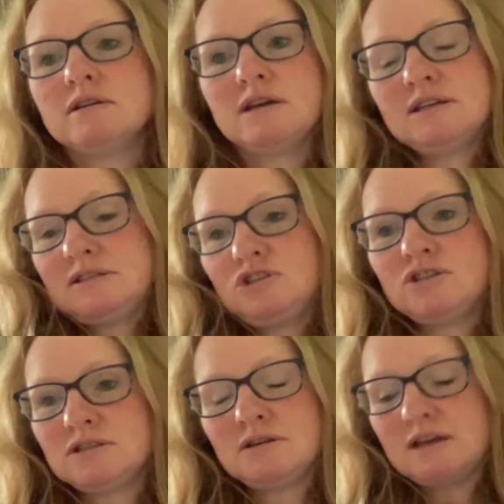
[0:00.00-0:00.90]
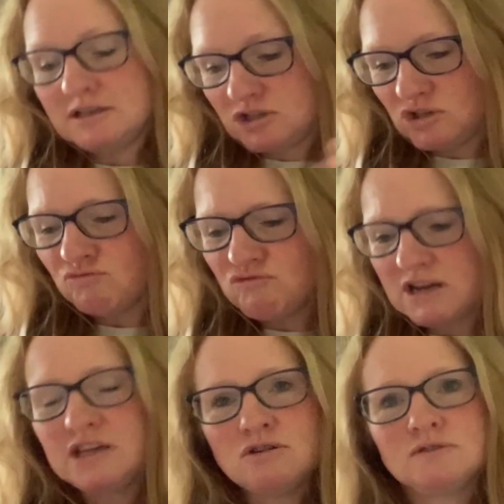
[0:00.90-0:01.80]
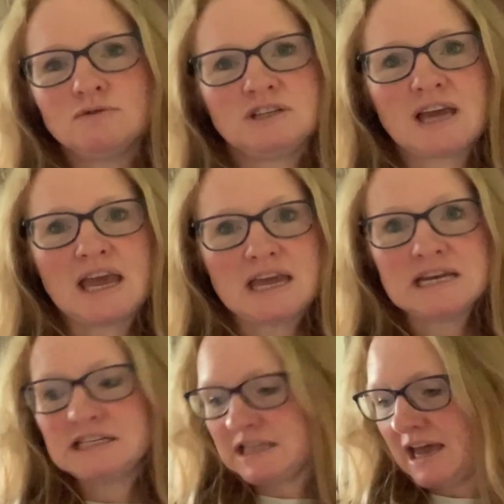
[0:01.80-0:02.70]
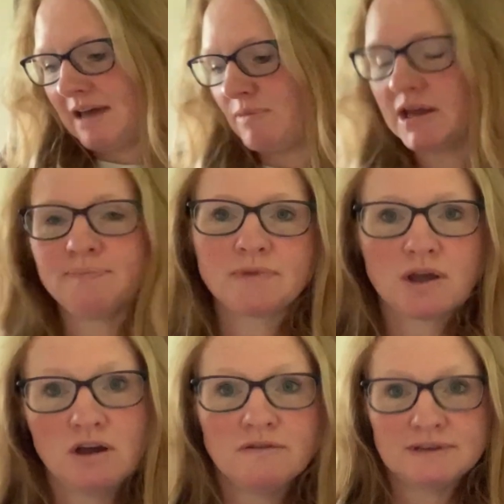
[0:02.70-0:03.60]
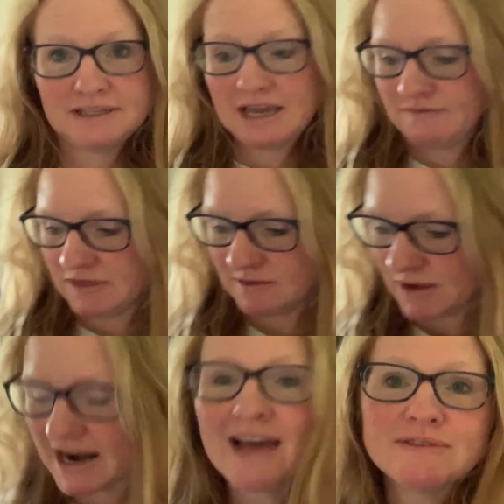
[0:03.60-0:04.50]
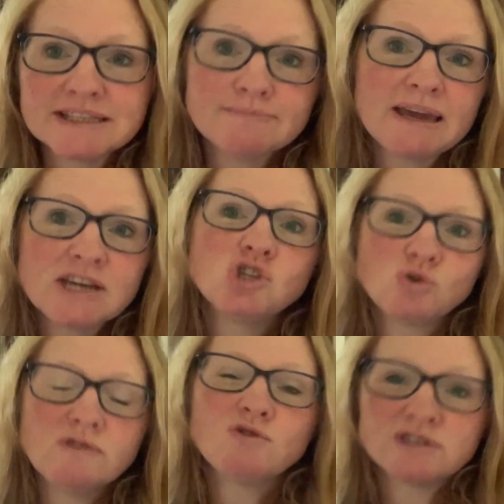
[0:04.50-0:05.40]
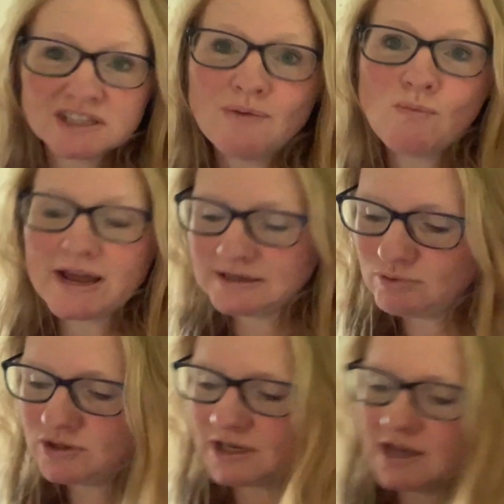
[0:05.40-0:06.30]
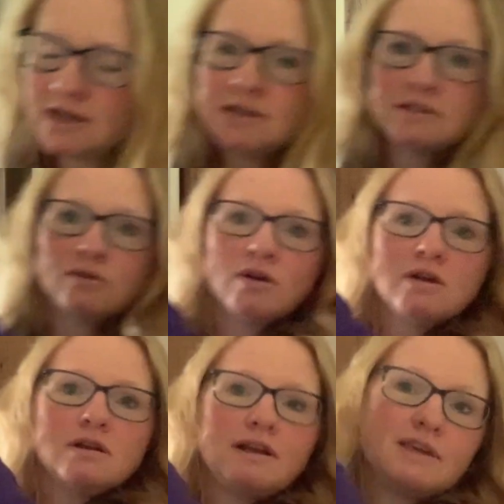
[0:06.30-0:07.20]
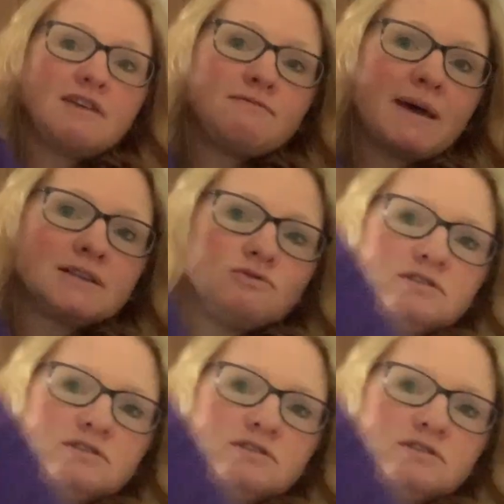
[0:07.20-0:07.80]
it's just really useful to get into the habit of saving them and making sure you've got somewhere to put it. So like the gift bags, for